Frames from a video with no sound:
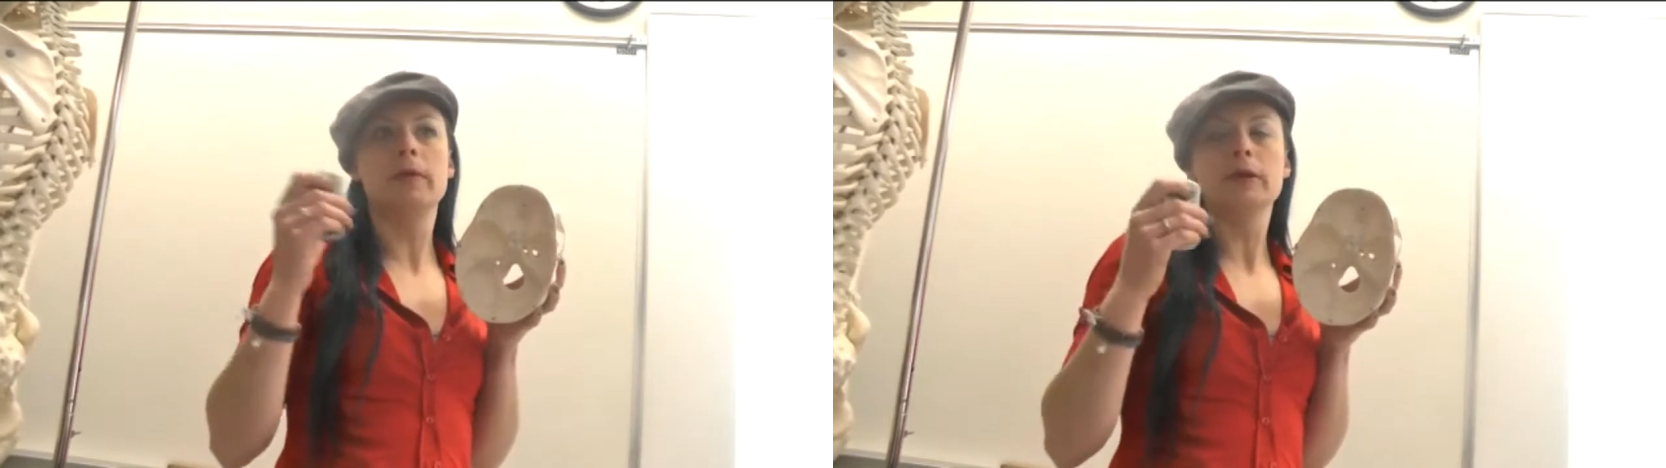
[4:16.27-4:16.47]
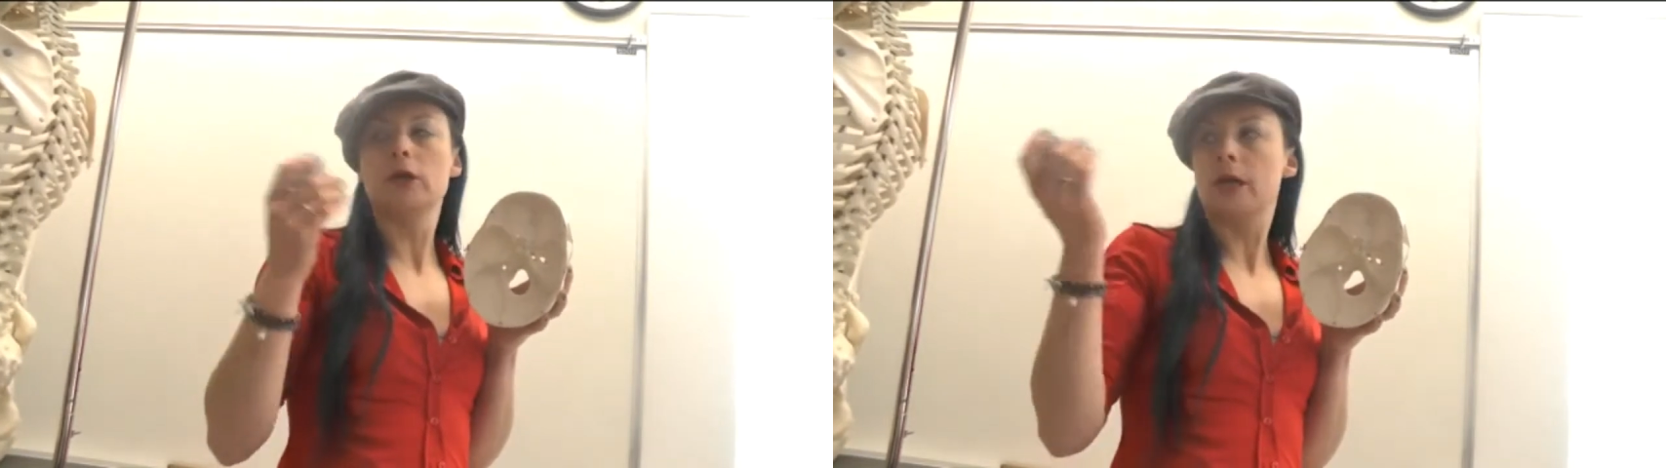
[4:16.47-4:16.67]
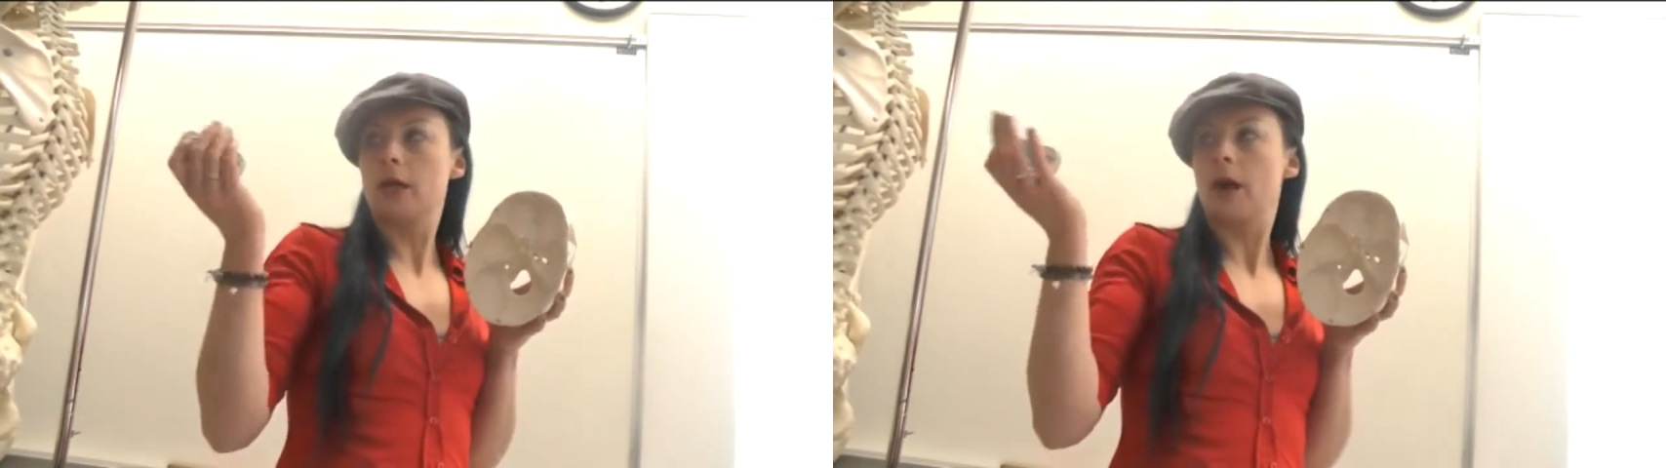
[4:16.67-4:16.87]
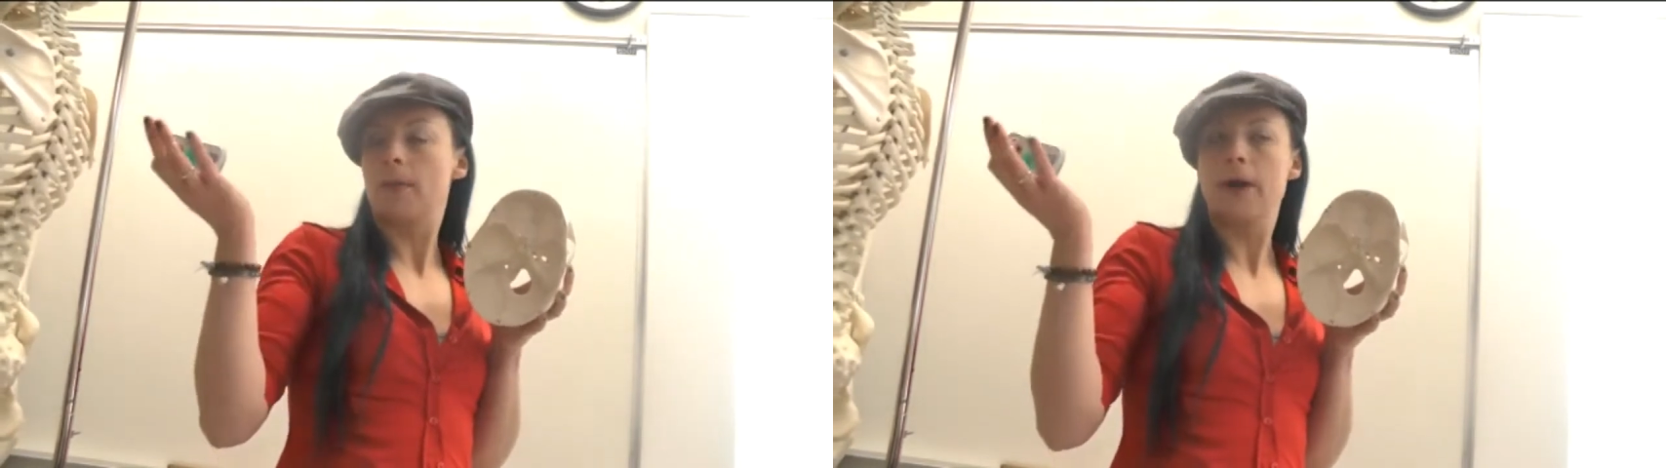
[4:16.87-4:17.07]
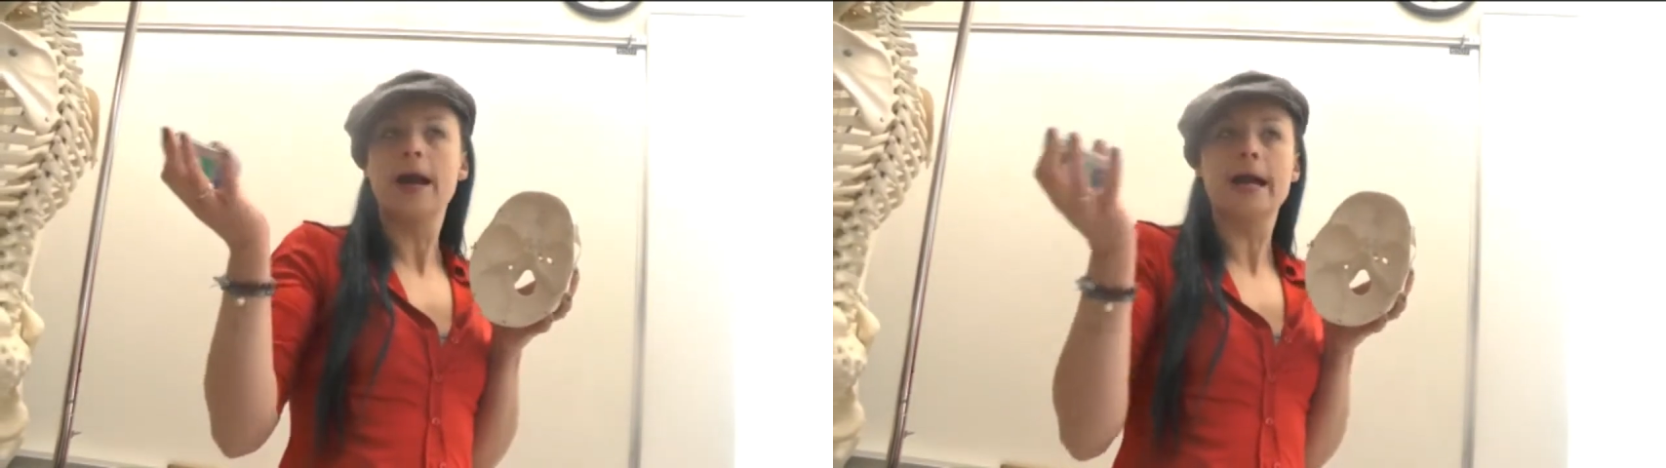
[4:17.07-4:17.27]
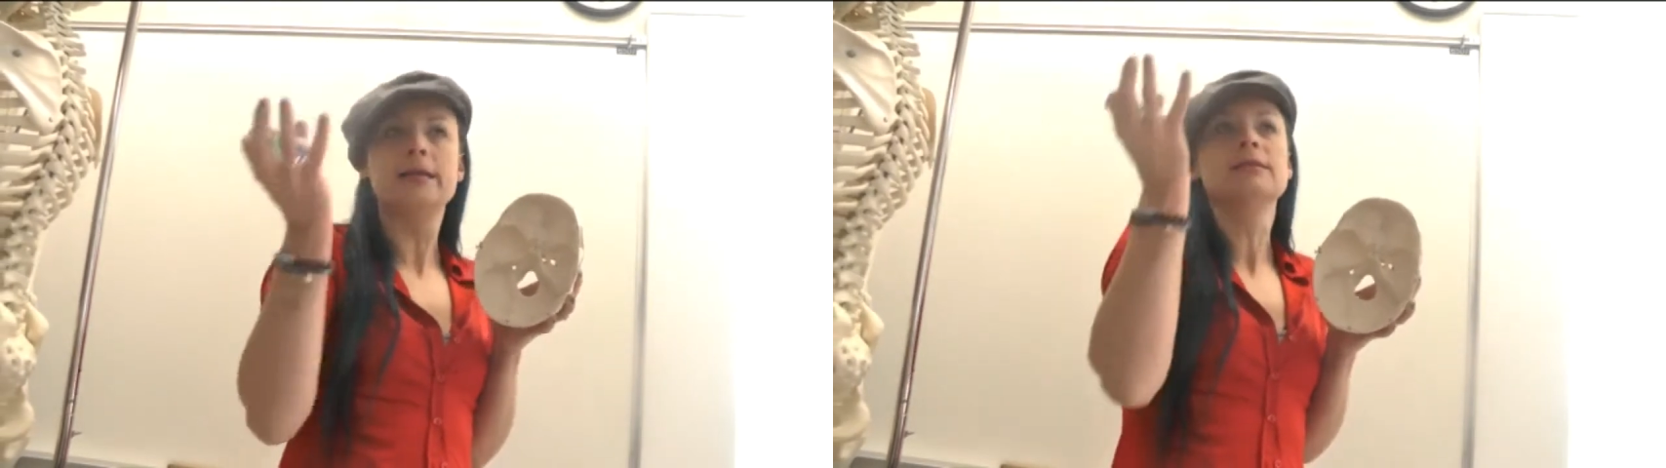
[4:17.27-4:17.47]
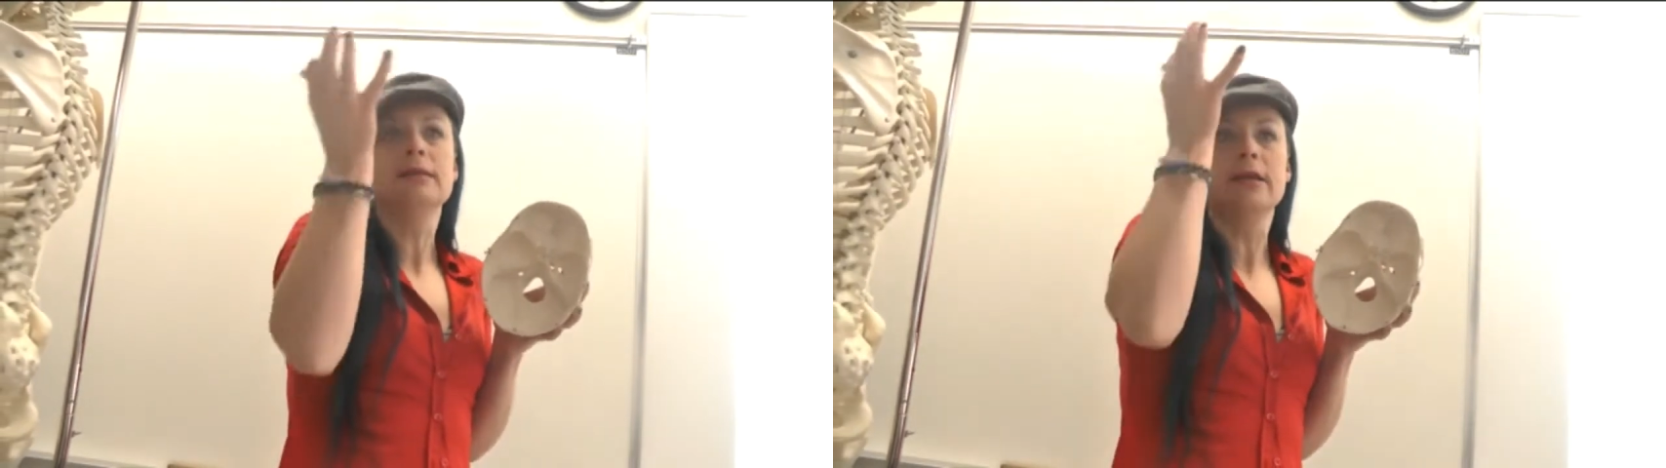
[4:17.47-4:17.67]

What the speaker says: we were looking at our brains,